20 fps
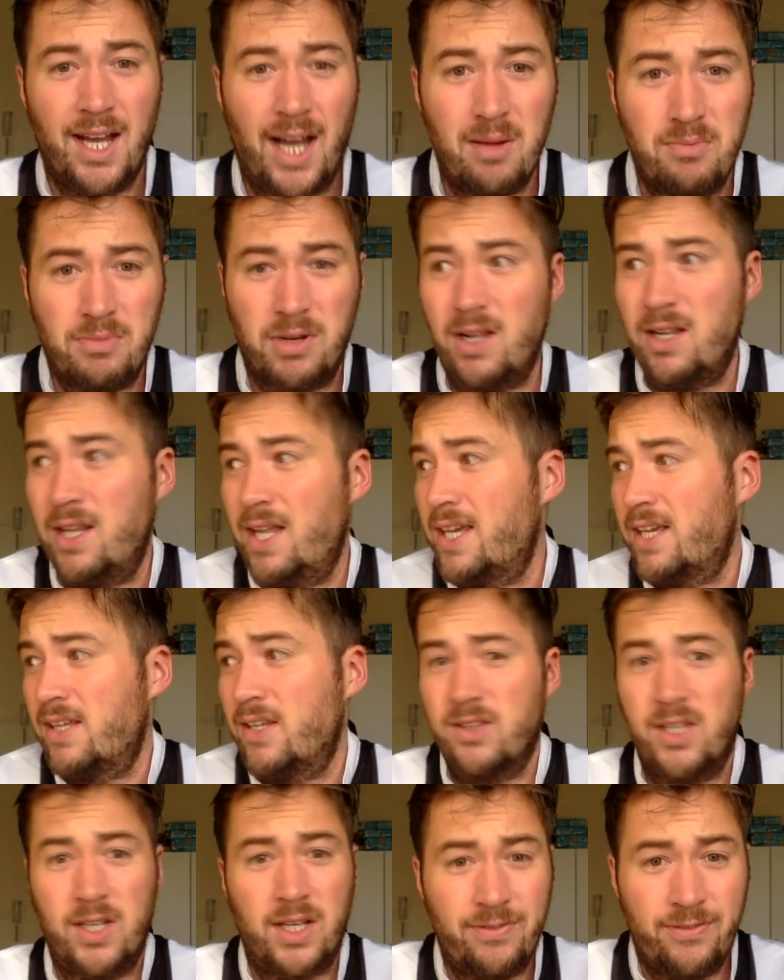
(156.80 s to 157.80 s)
I'm not
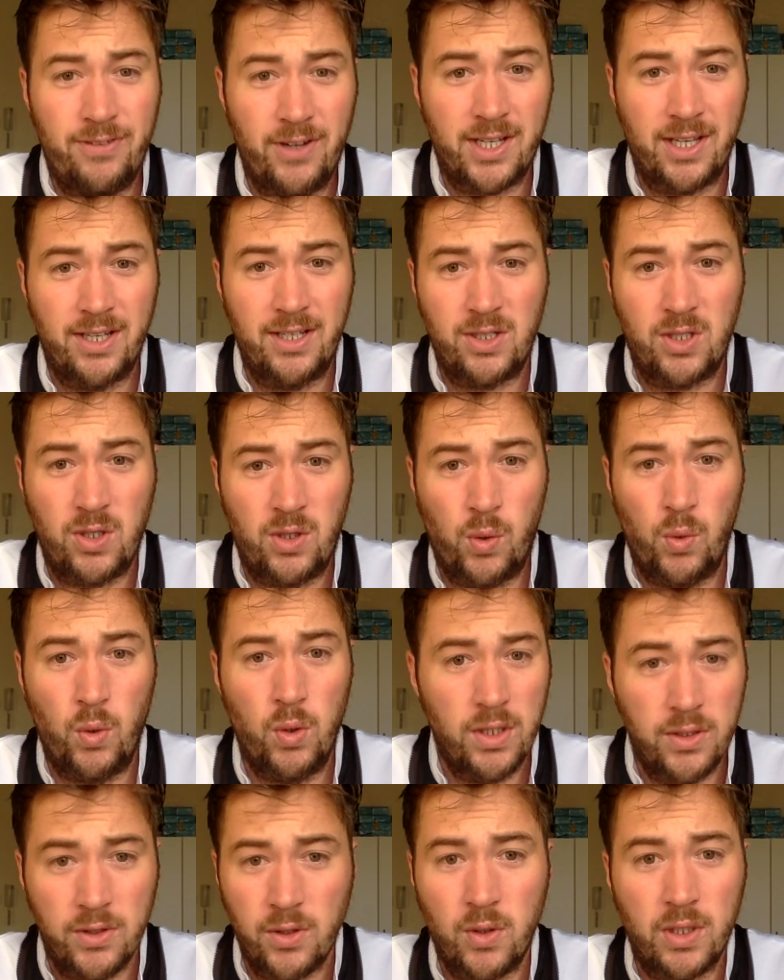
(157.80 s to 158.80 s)
like the fucking
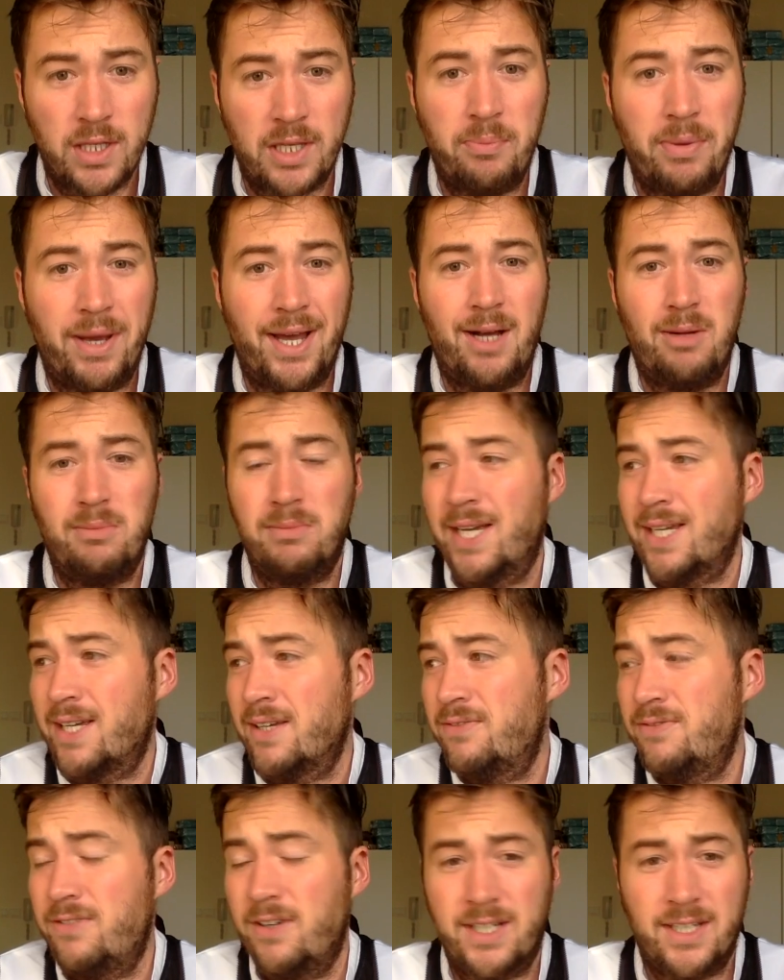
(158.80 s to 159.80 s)
cool Yogi Bear. I'm like a
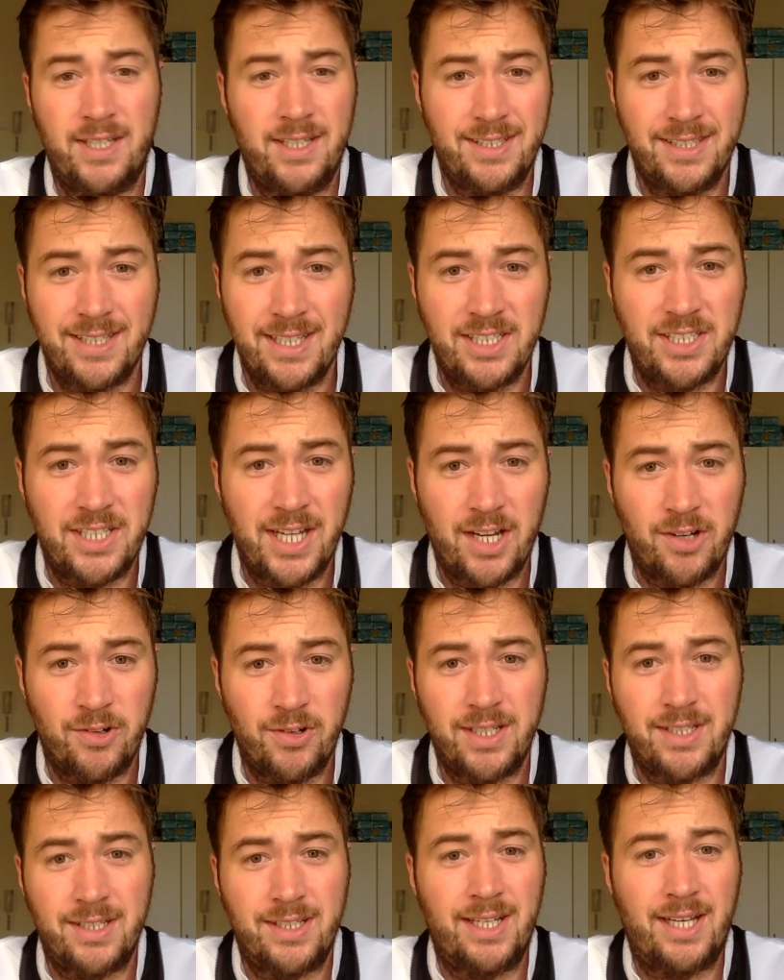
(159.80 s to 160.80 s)
fucking
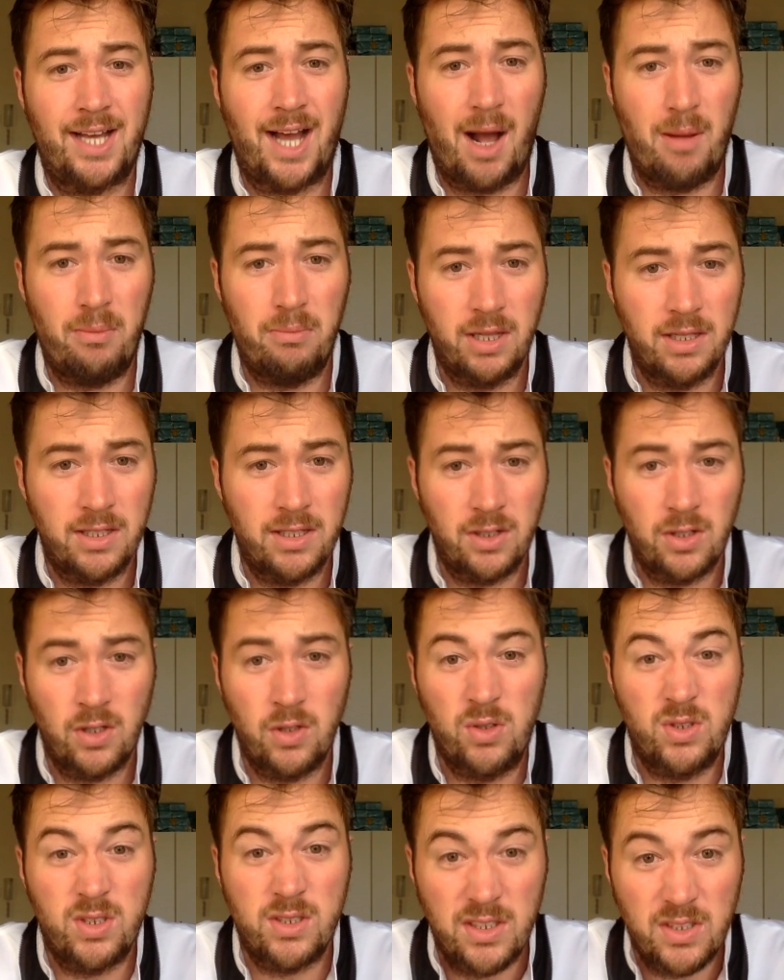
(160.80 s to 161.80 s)
degenerate, gambling,
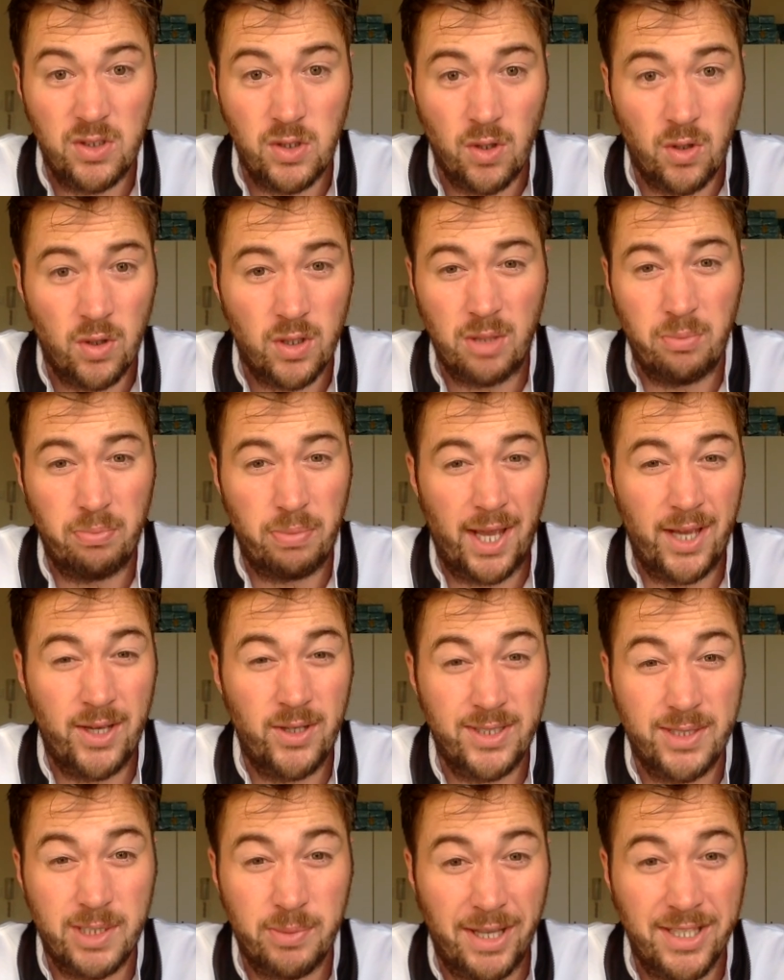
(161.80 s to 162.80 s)
losing Yogi Bear
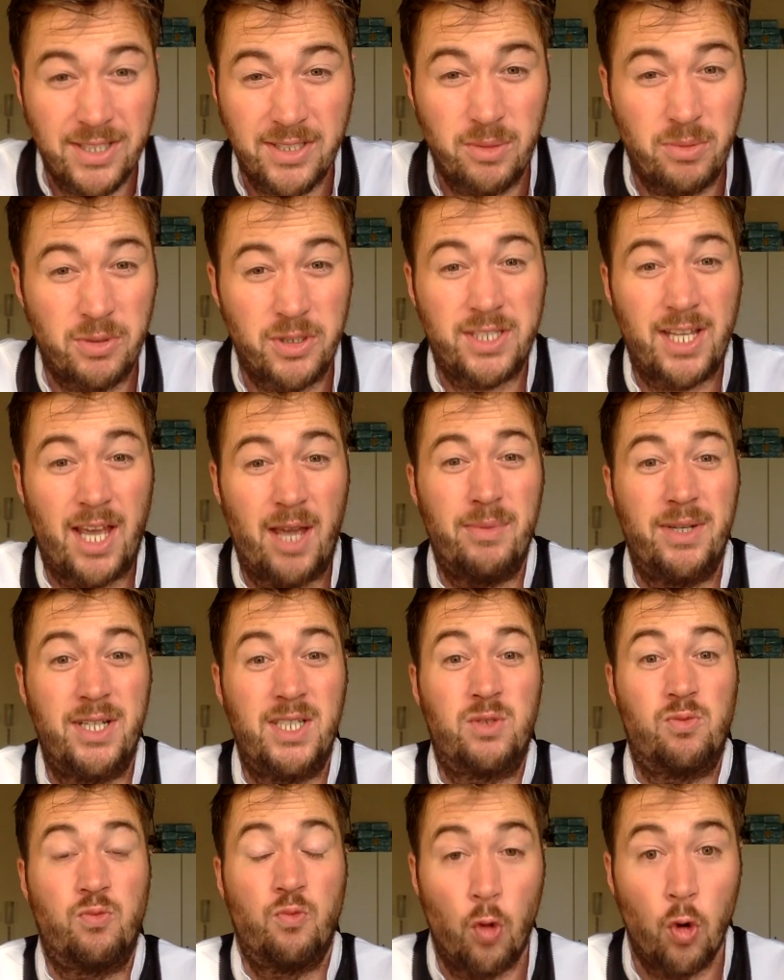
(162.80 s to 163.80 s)
who spends too much time in
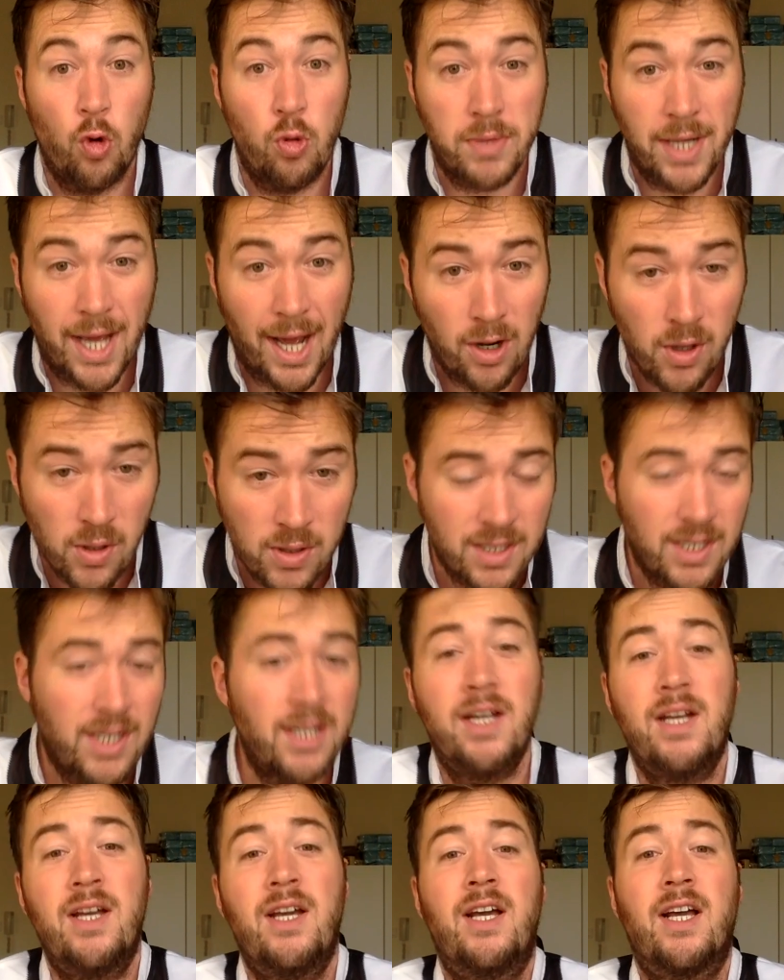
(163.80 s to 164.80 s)
his room now
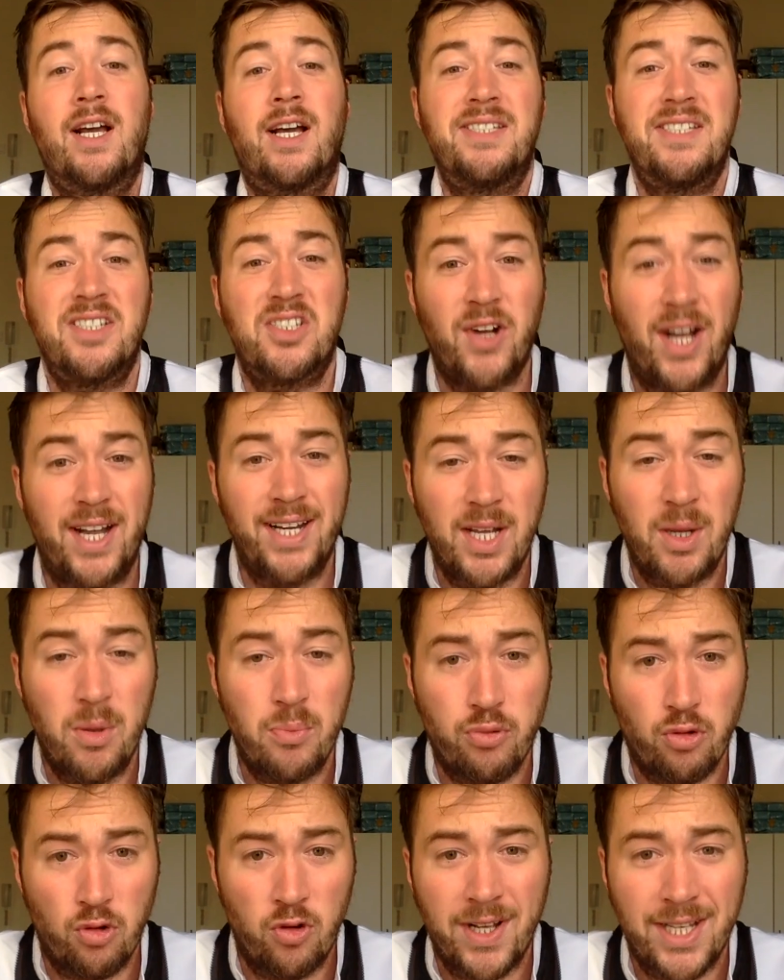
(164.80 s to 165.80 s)
because he's trying to
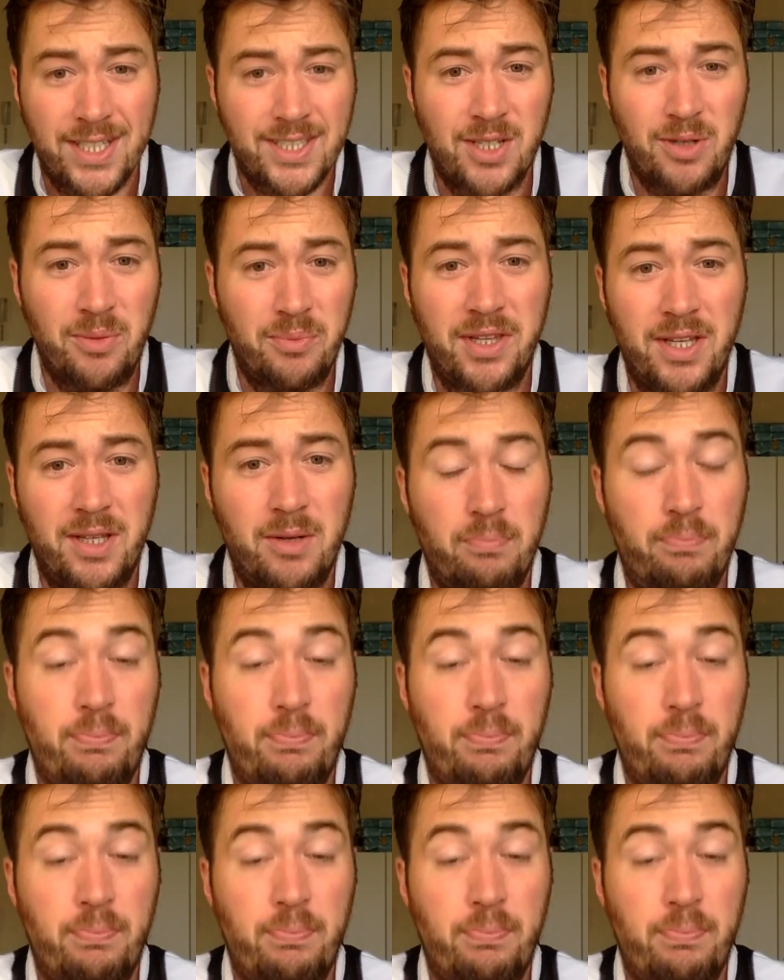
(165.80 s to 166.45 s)
improve at something.